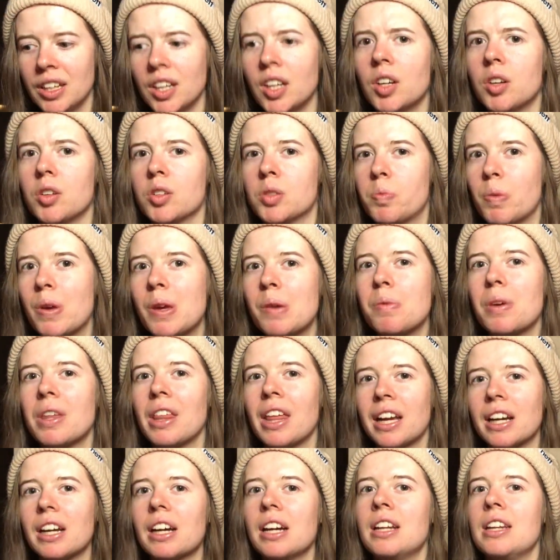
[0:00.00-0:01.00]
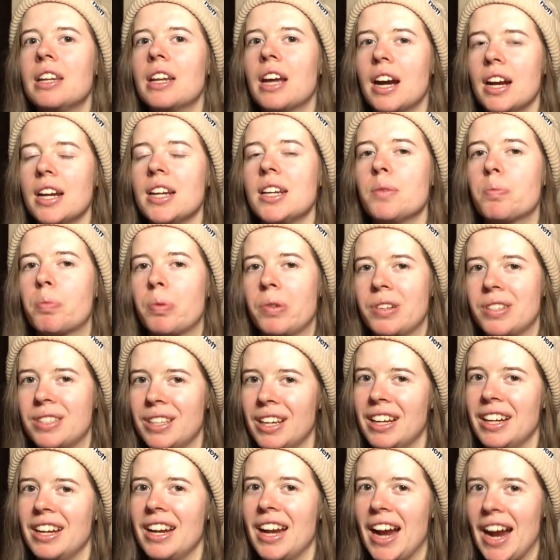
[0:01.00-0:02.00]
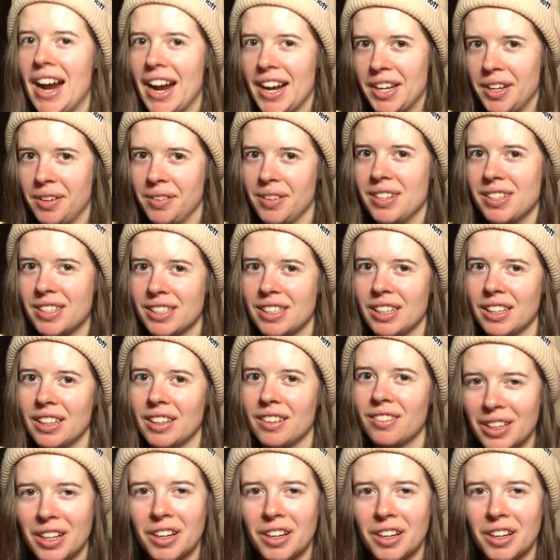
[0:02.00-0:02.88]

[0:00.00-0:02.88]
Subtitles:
It was maybe like a 90% accuracy.